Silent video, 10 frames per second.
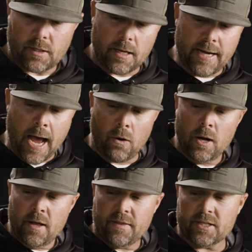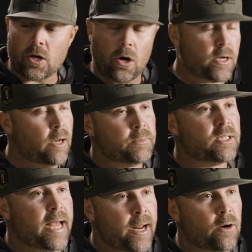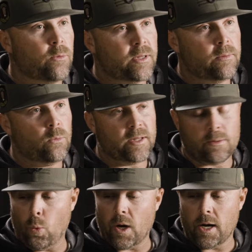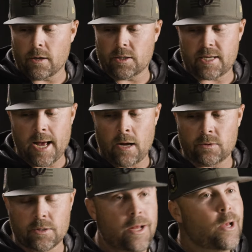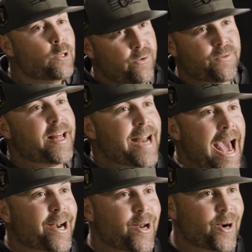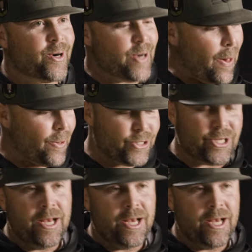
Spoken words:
Now, this call comes standard with 100 sounds. So for that added $100,